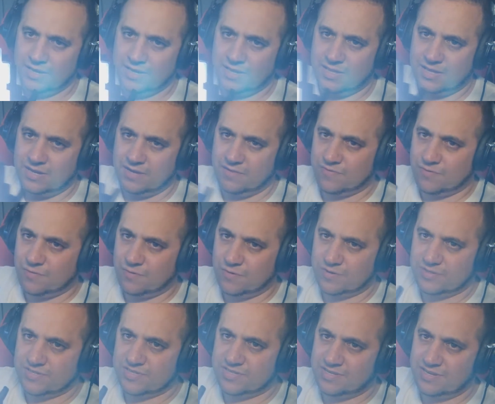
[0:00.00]
And then, of
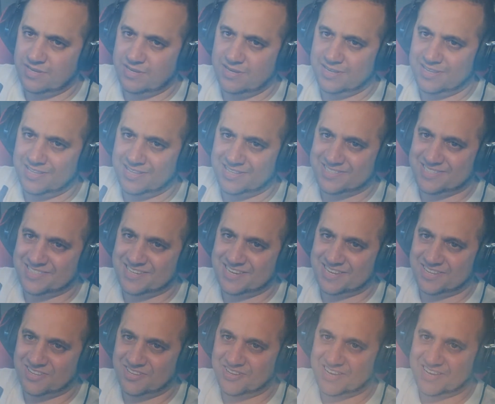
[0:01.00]
course, let's
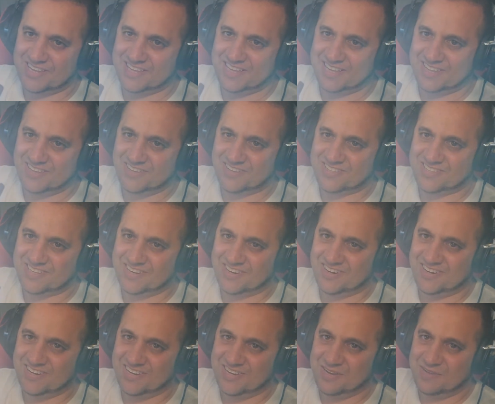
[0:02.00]
take a look how that looks
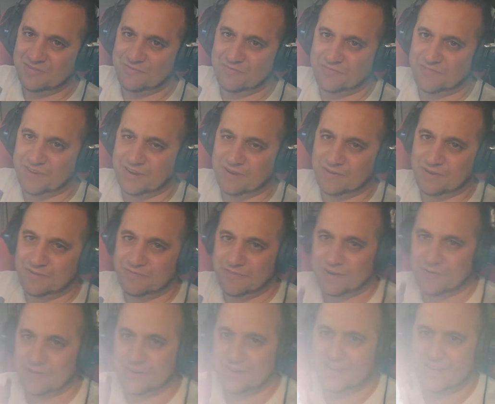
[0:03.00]
here. Very,
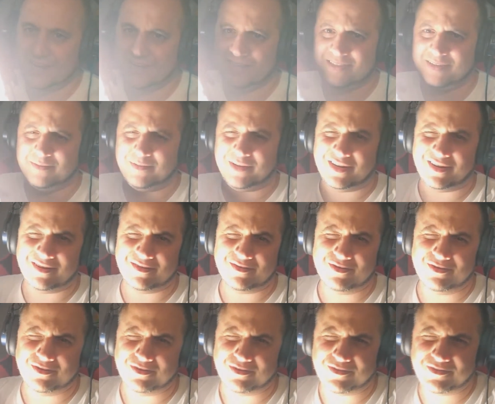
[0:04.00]
very nice. I mean,
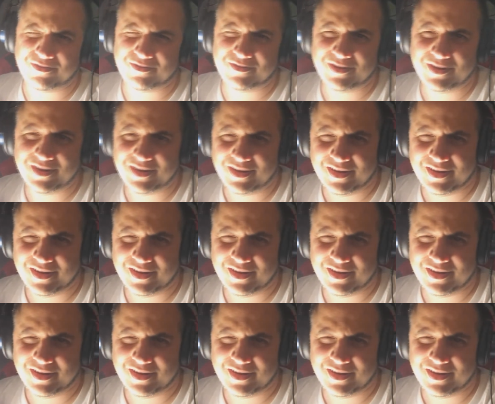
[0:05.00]
oof.